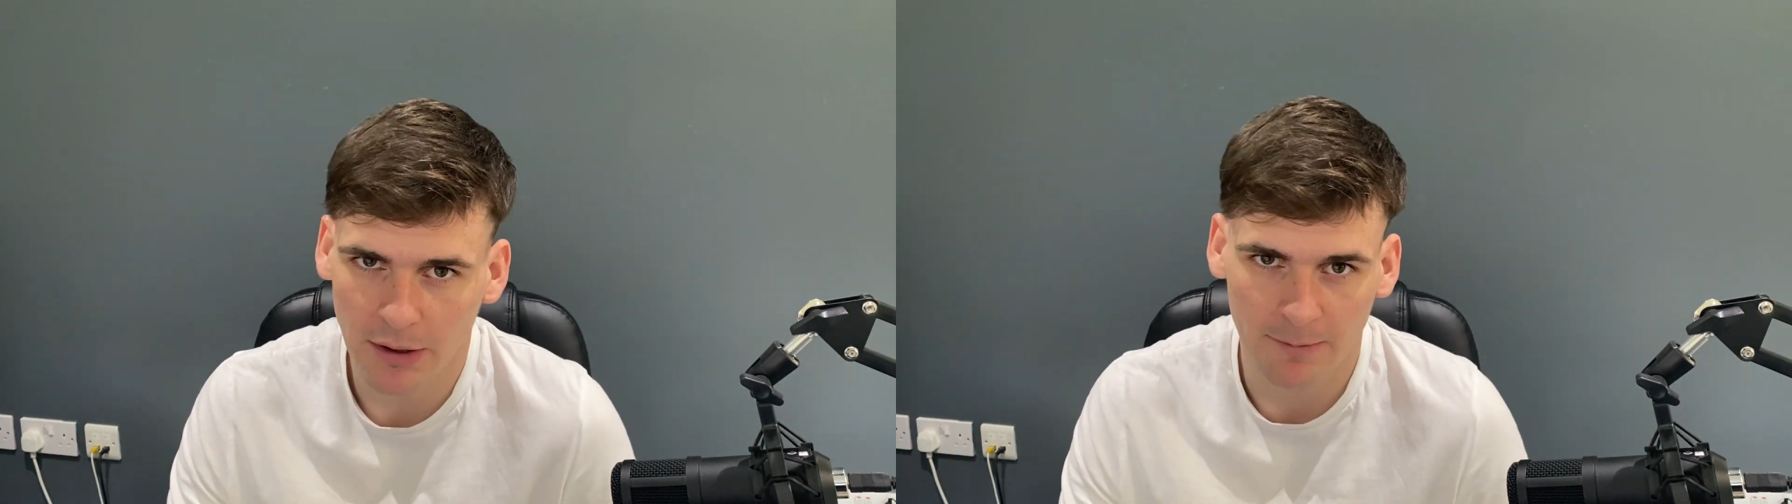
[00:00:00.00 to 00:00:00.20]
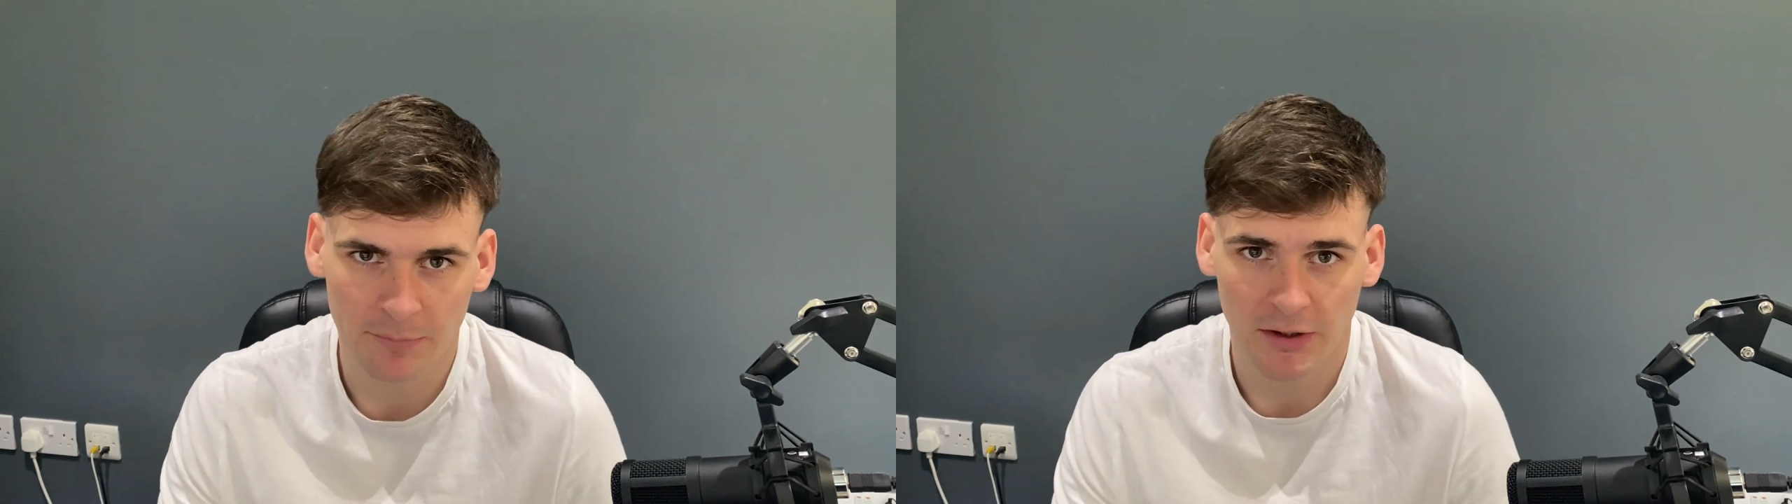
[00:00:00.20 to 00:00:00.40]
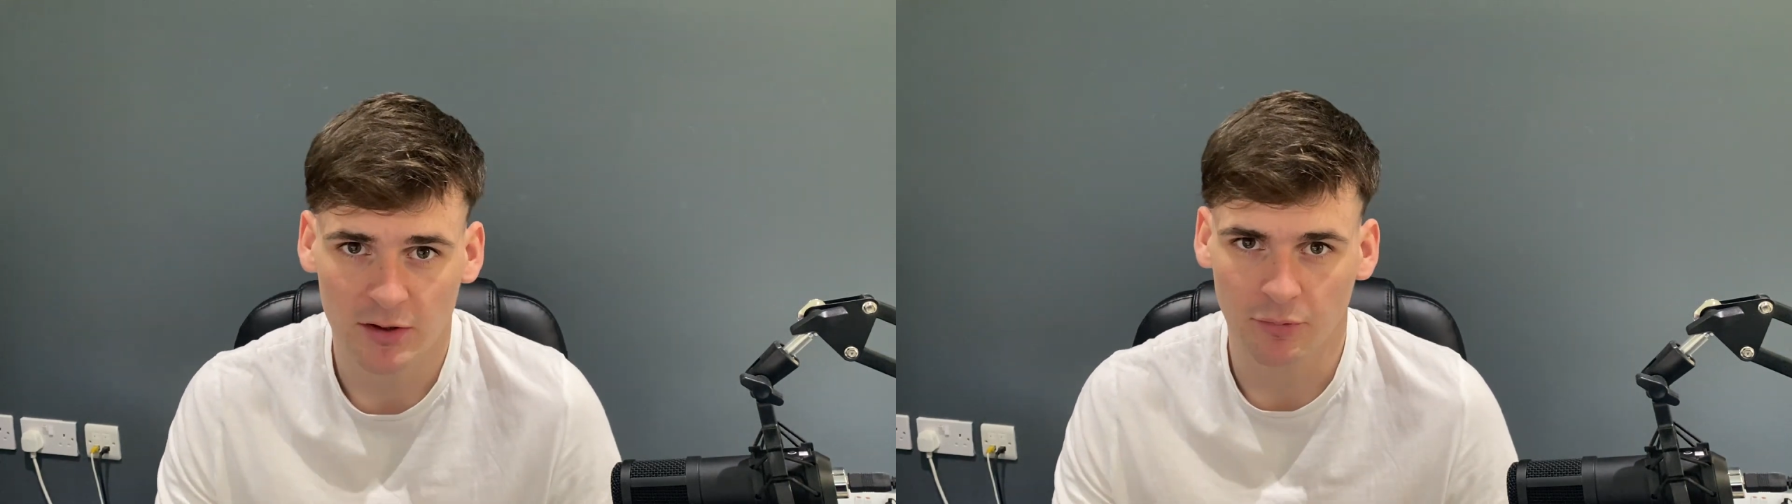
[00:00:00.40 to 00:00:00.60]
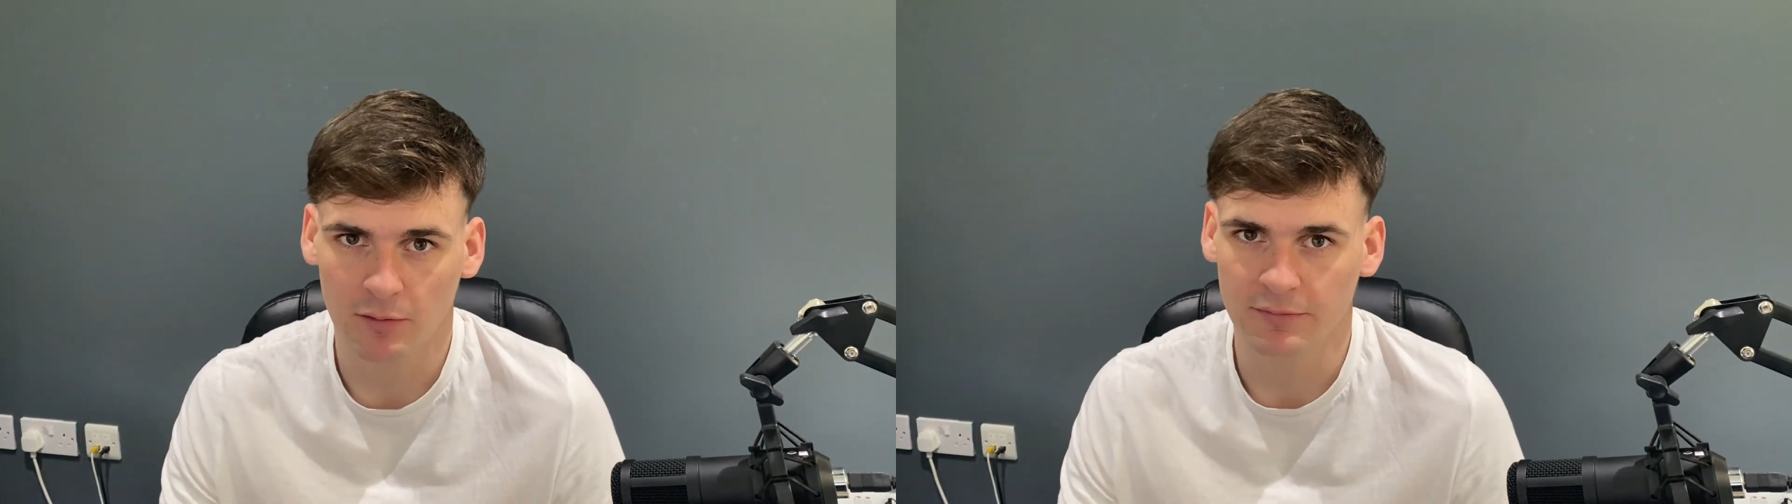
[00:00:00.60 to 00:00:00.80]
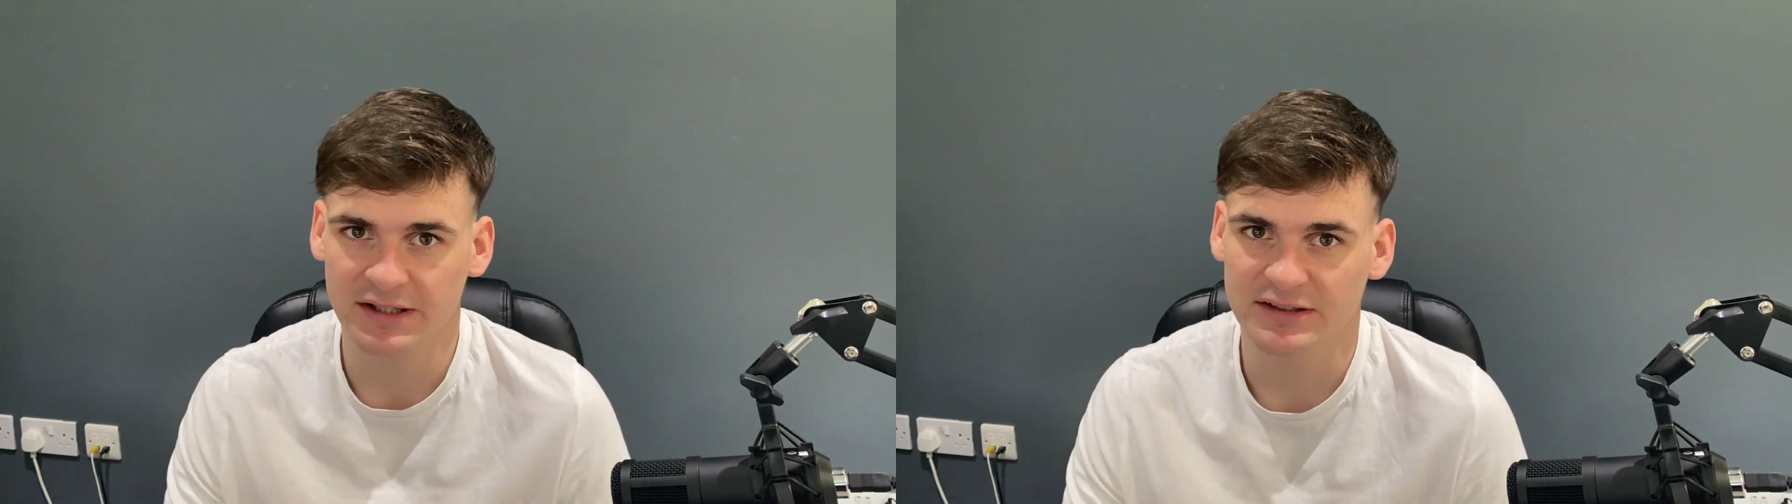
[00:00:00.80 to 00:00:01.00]
But the
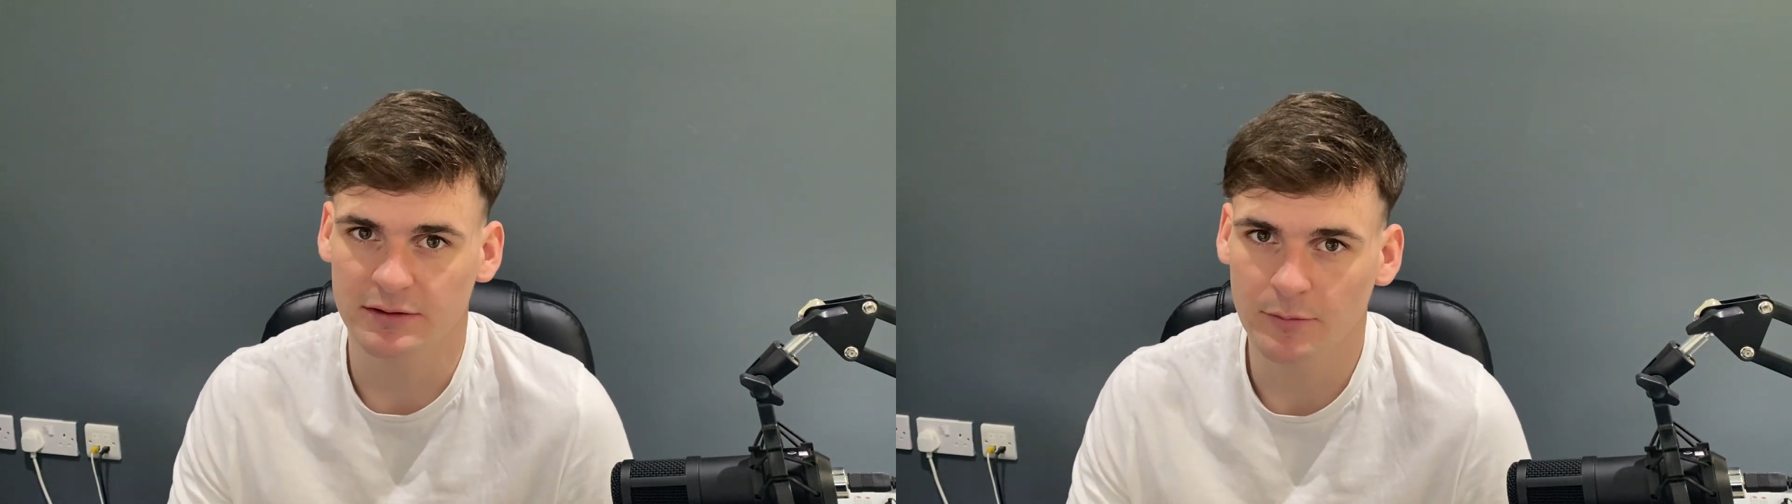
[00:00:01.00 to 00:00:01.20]
problem is the